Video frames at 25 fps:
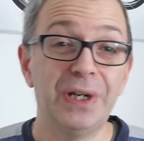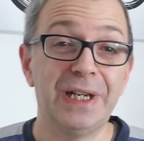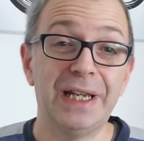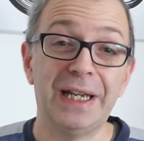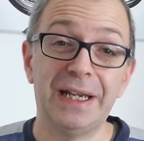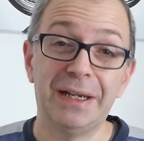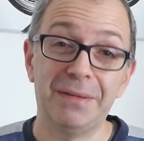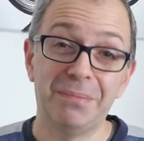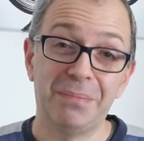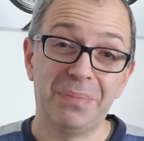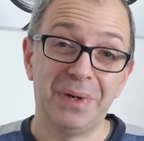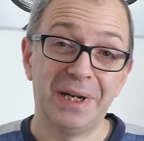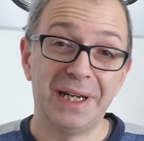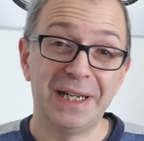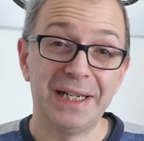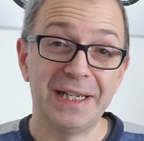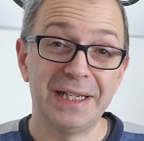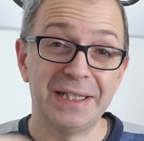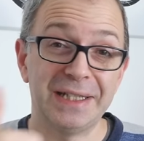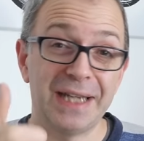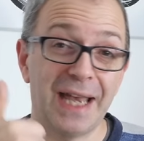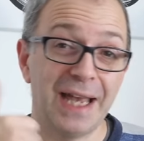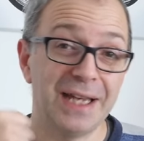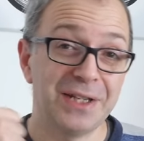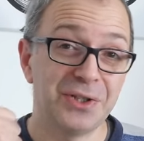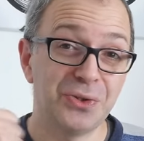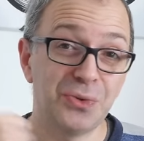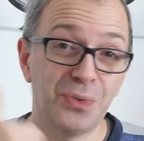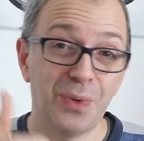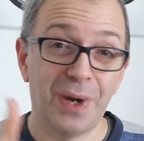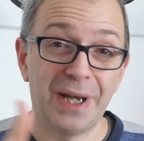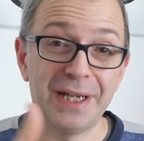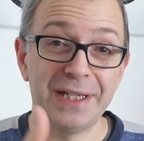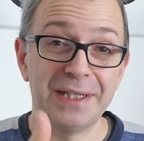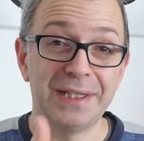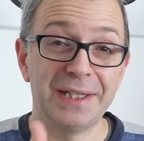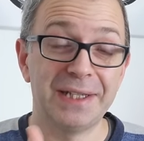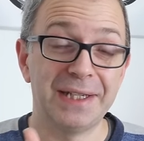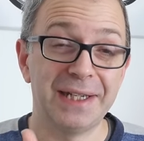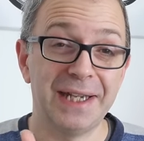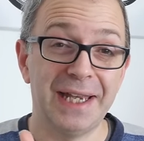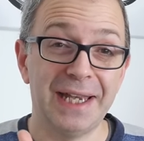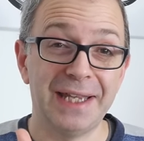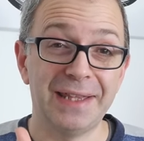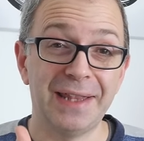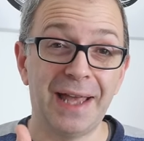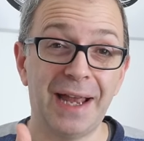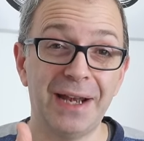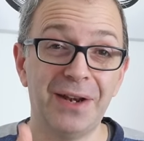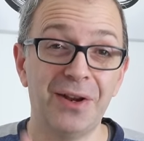it, please, as always,
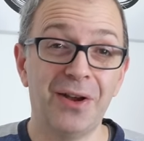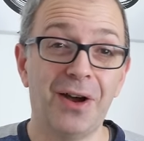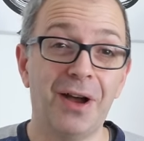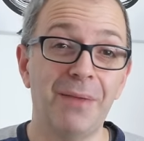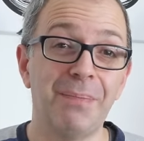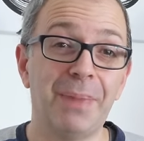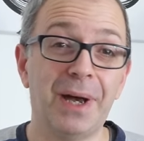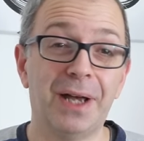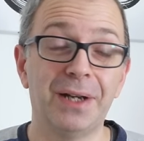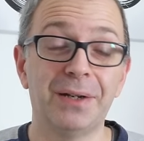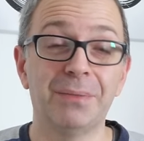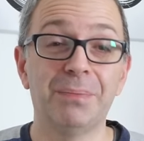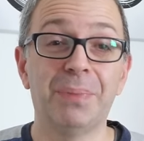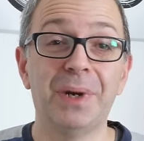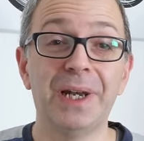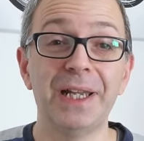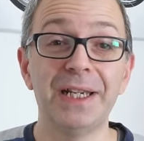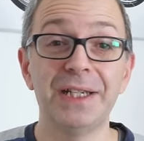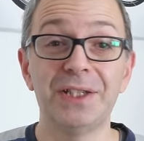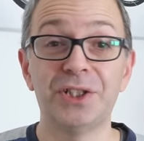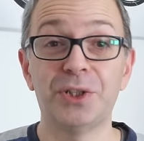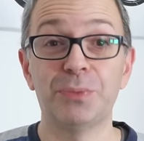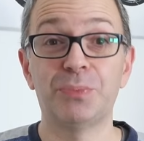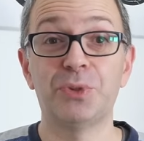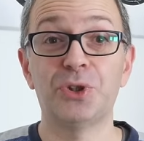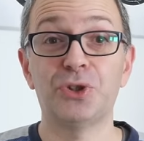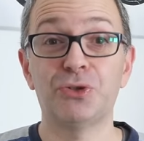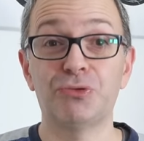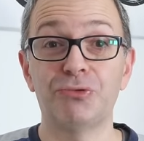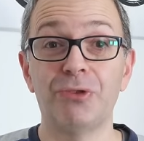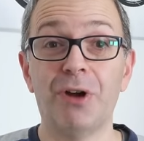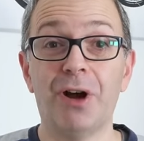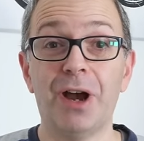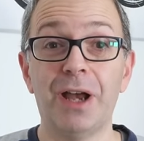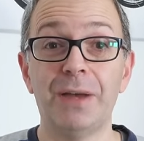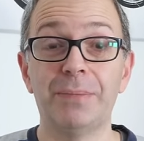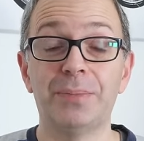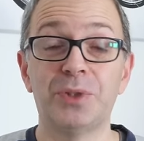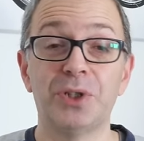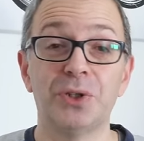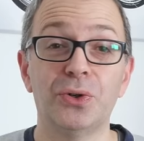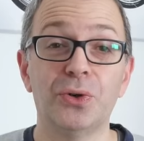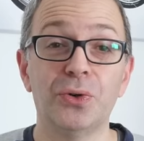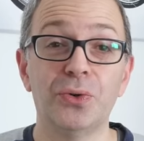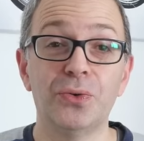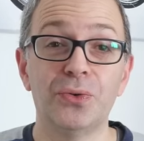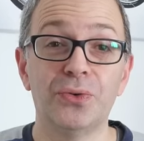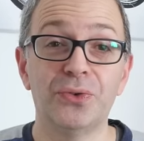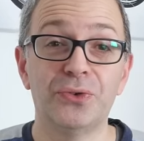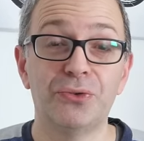hit that like button. Please subscribe to
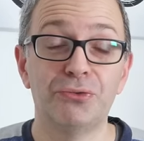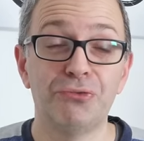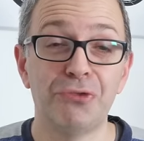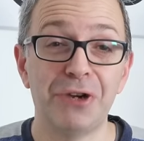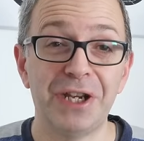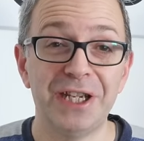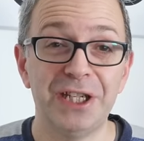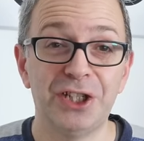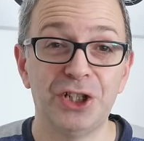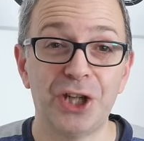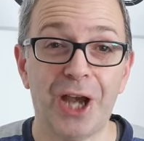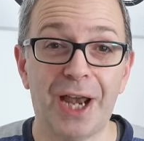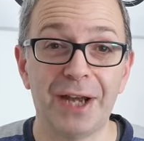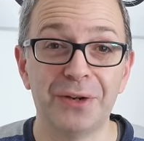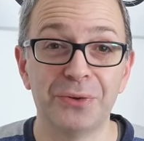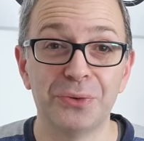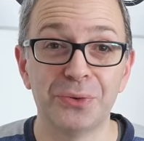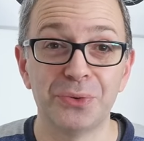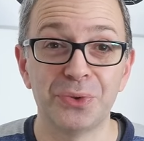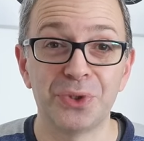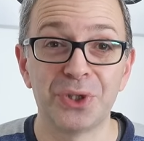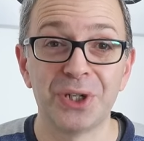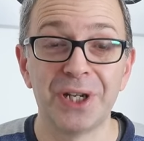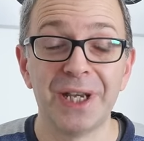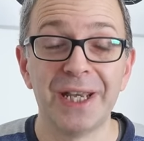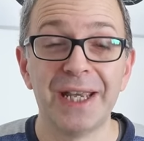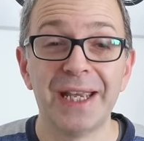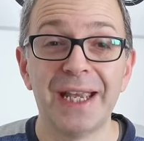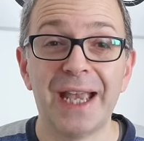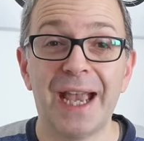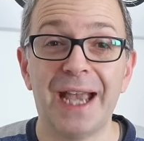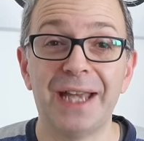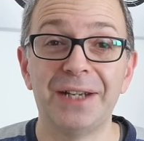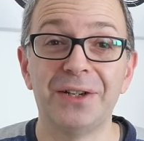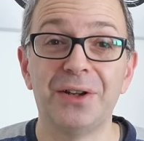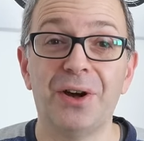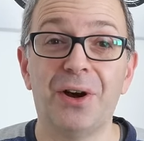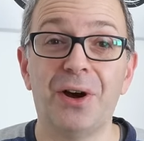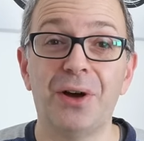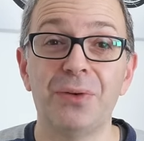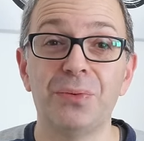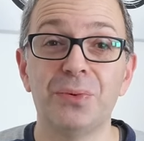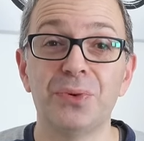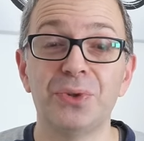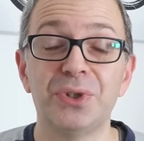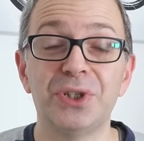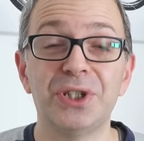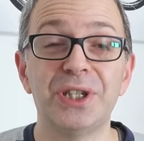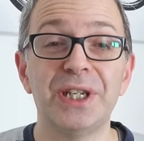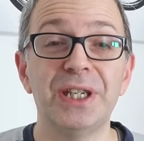all three channels, and I
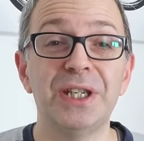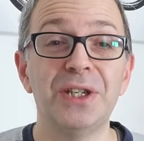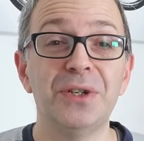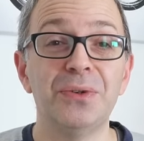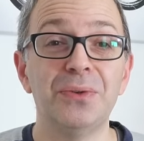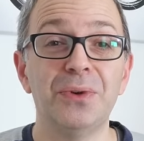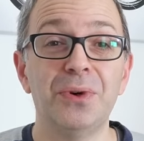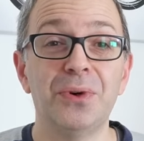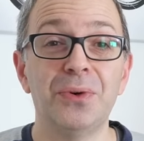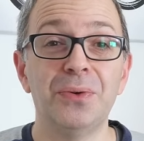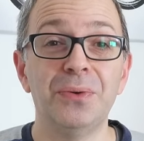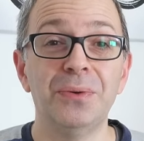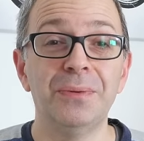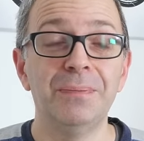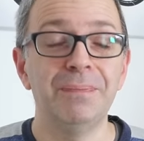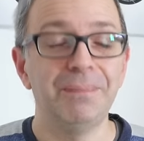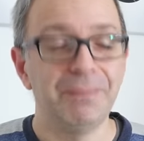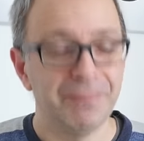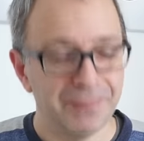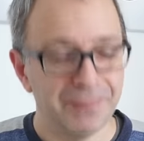will see you all